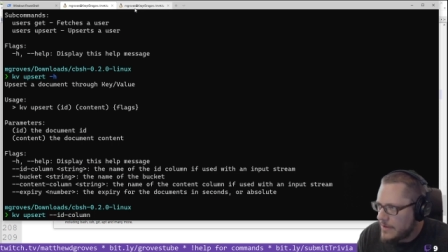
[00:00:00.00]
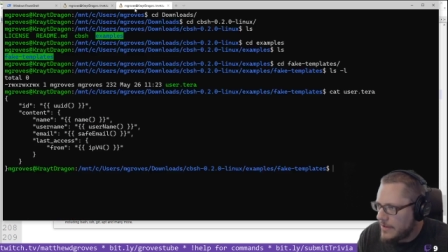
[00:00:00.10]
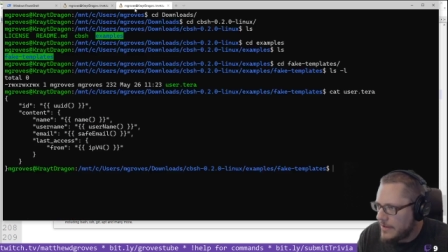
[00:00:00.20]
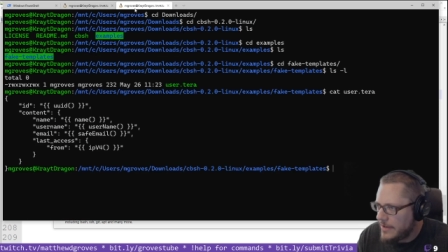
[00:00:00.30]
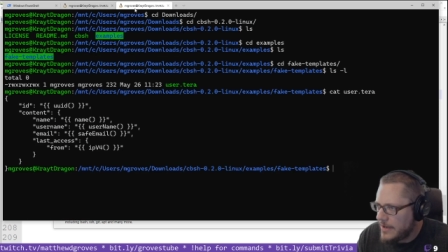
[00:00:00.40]

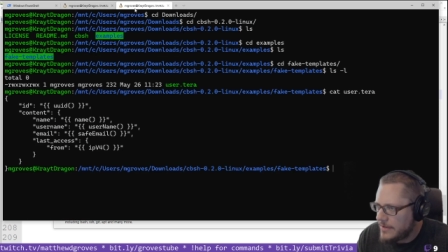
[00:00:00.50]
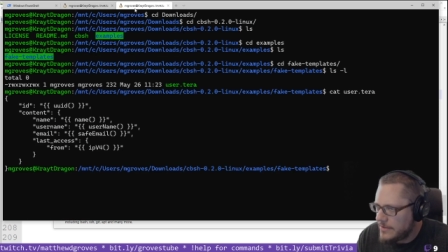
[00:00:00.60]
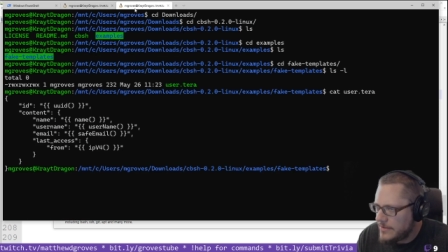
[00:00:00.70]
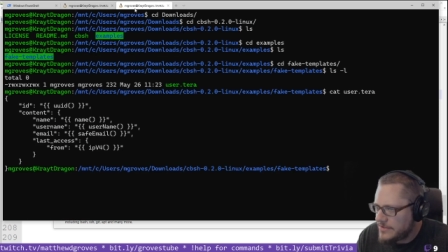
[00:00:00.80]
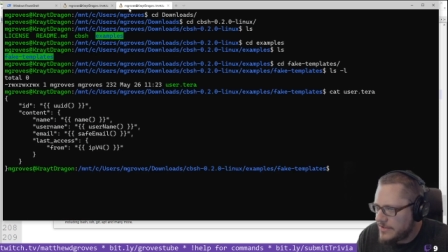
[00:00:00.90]

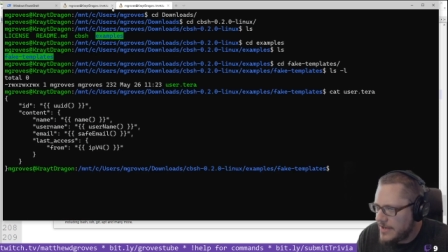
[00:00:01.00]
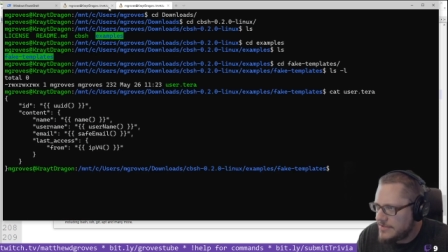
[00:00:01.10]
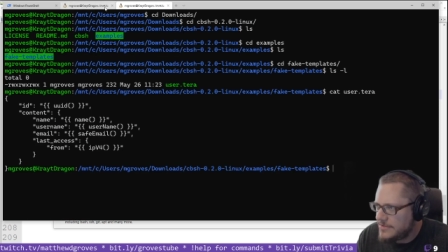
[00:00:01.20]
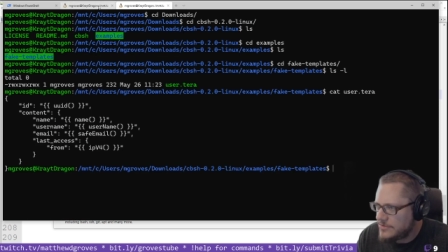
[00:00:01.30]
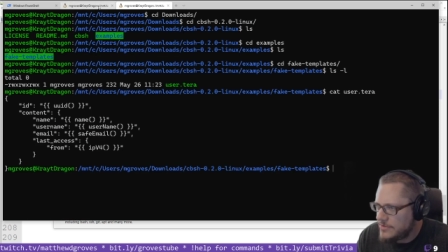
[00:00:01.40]
and in this
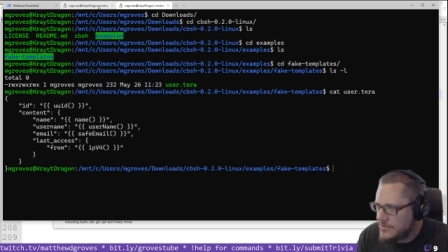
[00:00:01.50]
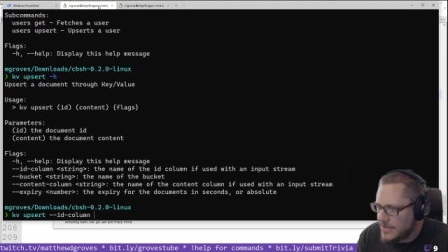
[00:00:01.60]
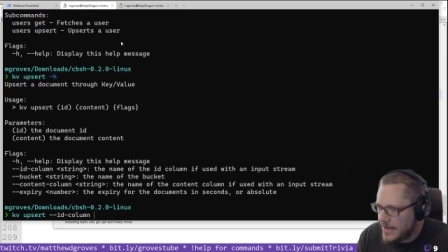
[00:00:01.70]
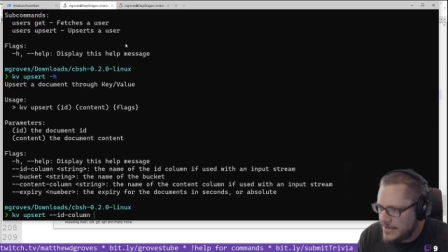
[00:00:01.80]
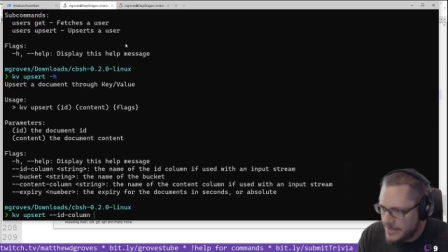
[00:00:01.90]
case, just use
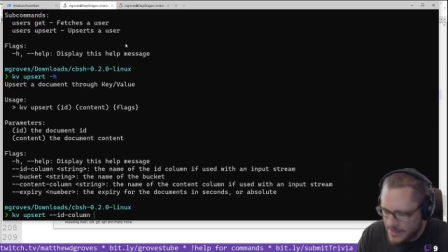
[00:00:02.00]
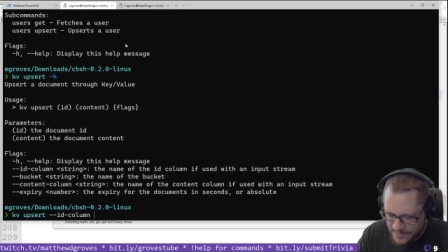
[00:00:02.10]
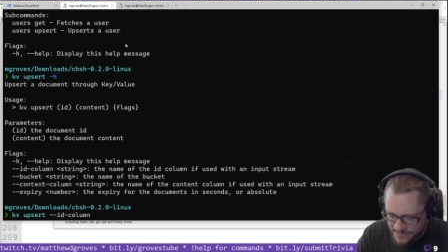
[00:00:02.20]
ID.